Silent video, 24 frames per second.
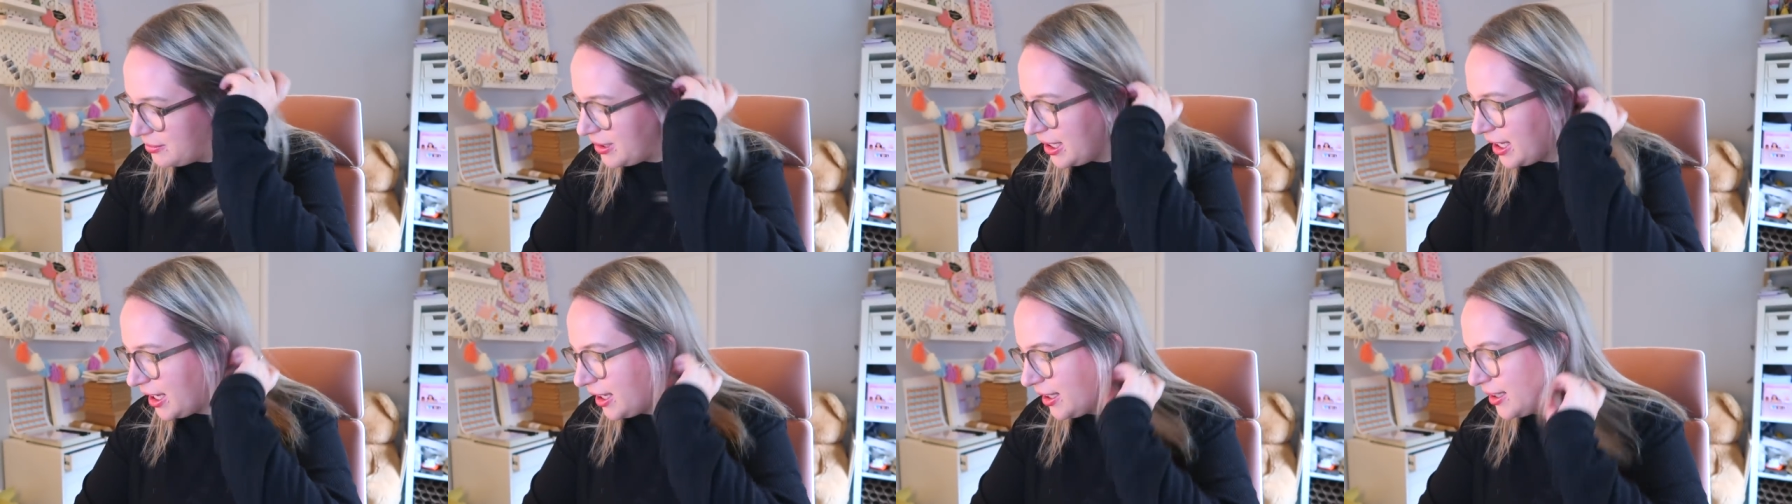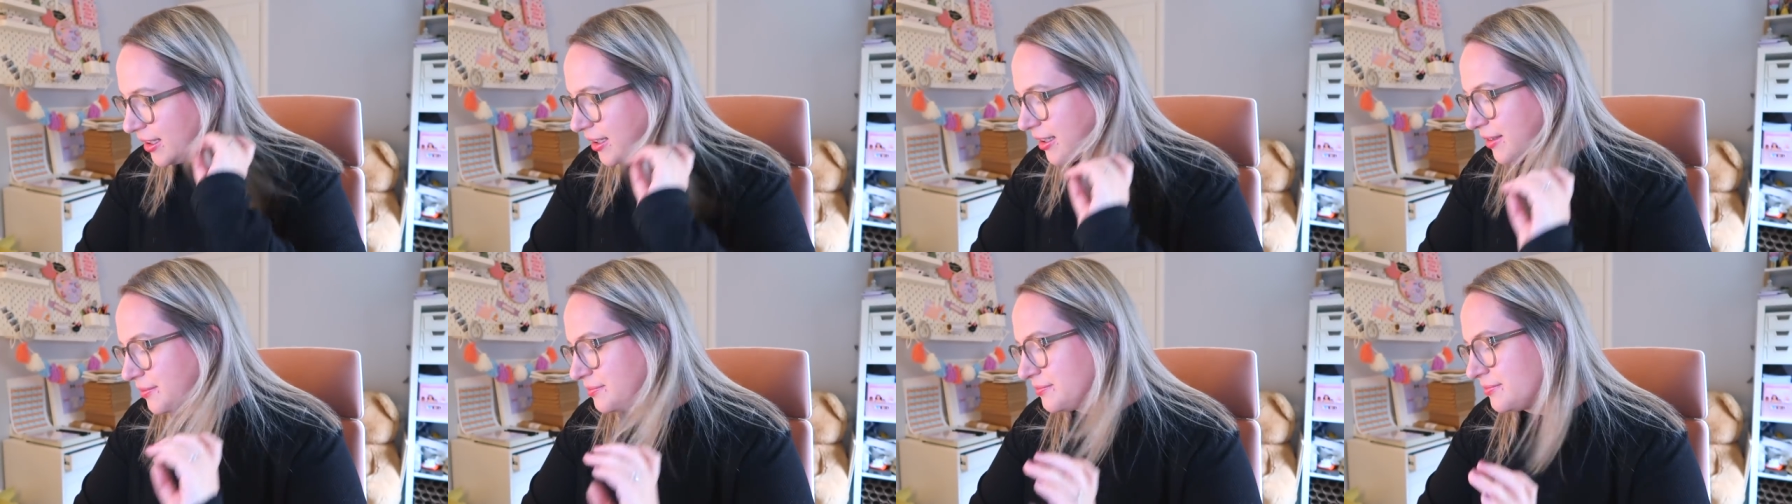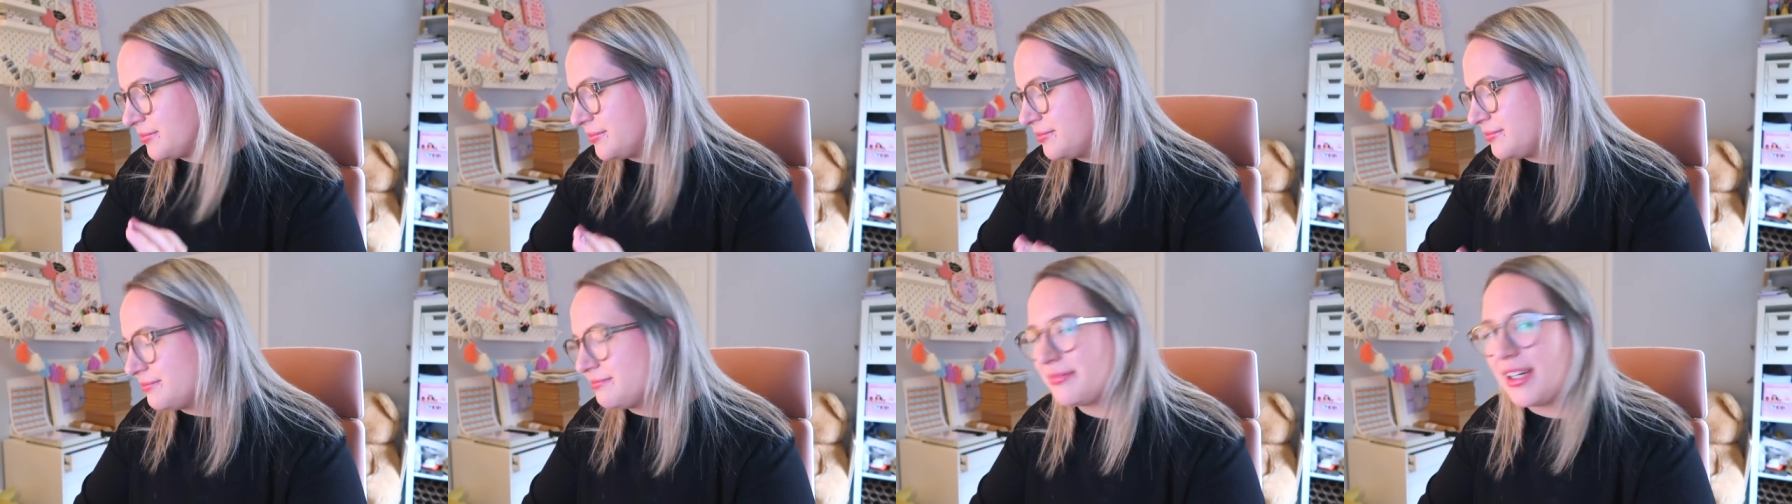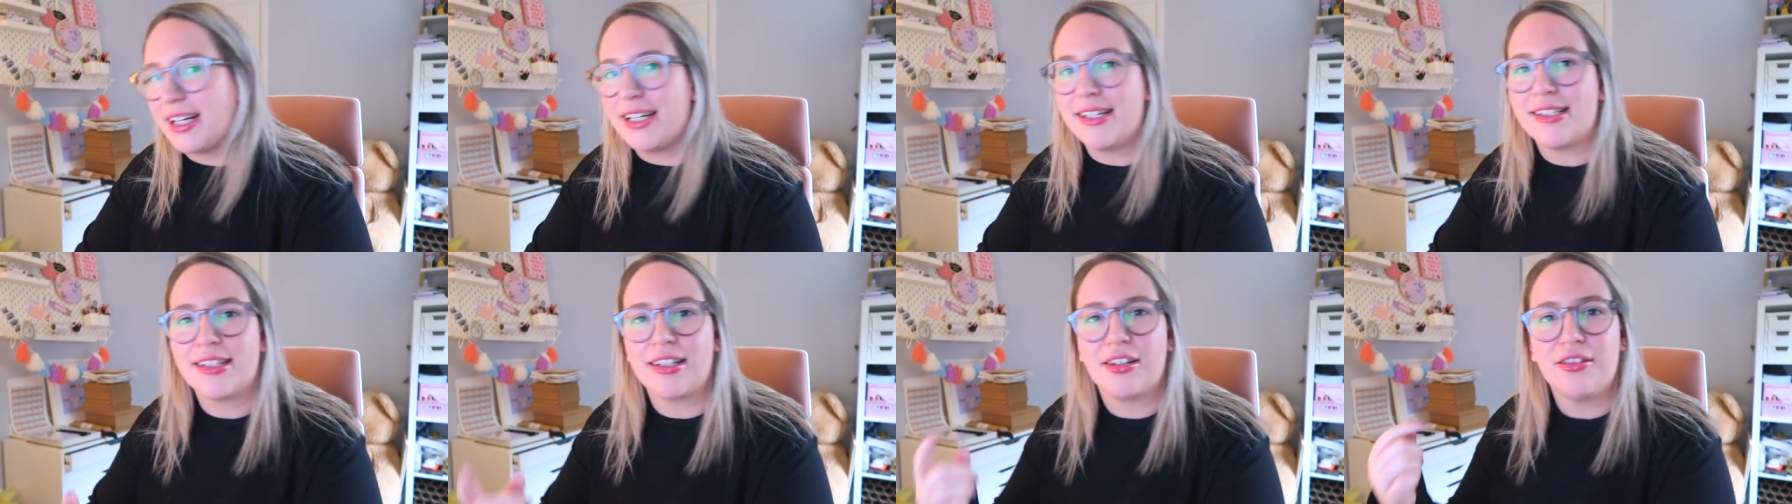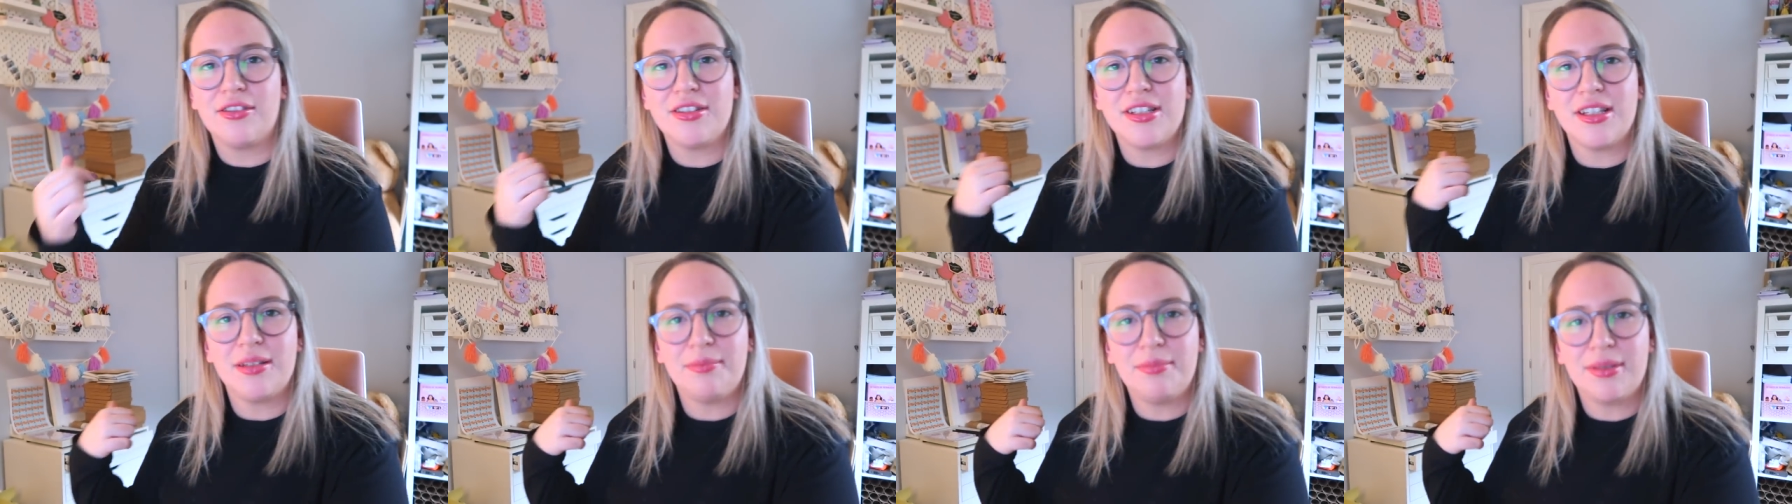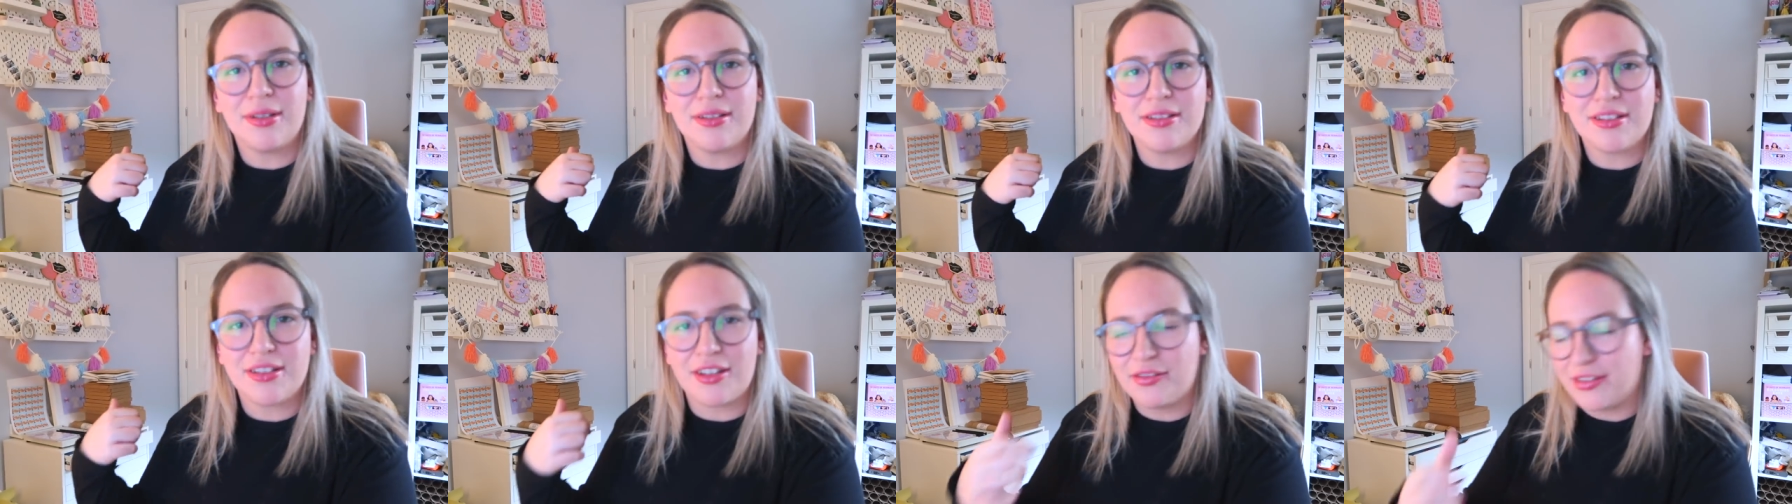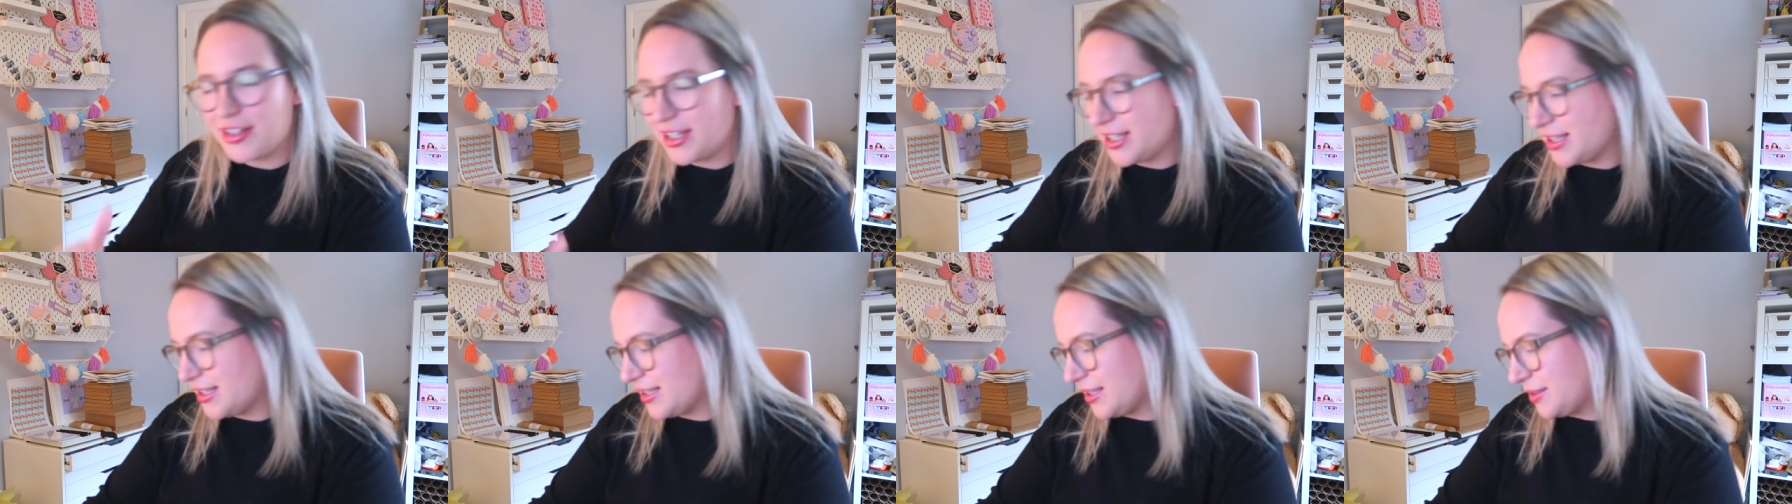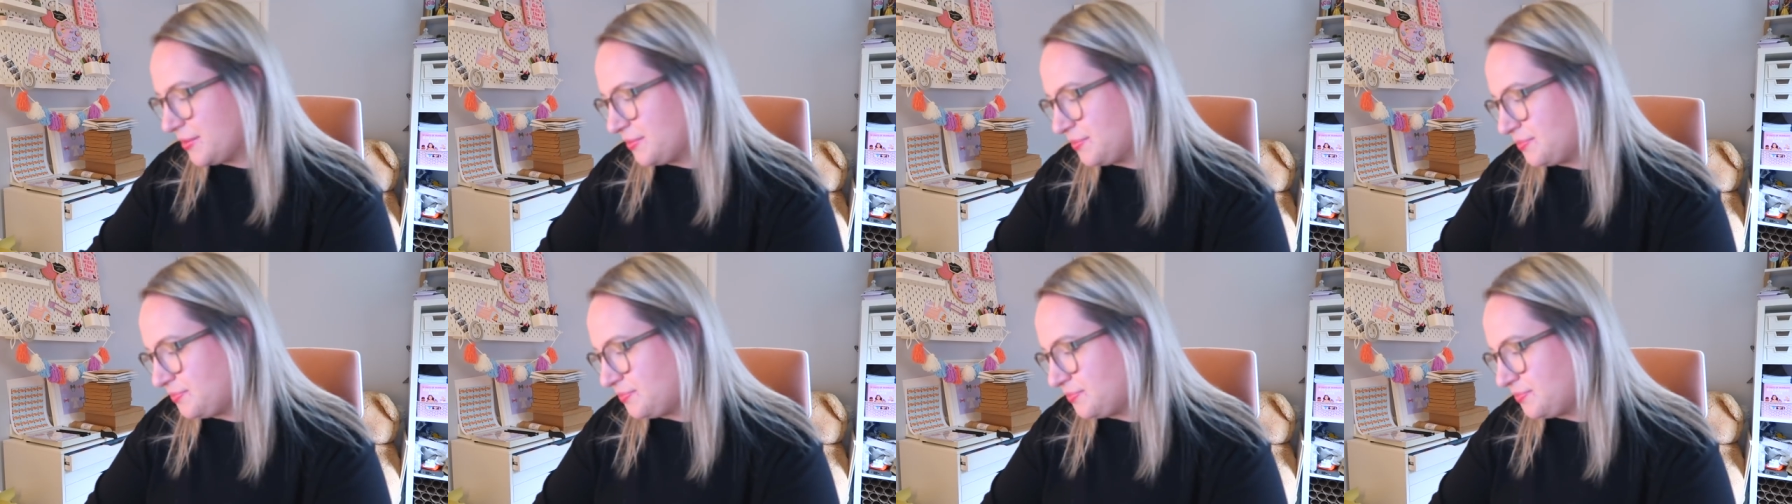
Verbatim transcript: up the ink. I need to go to the post office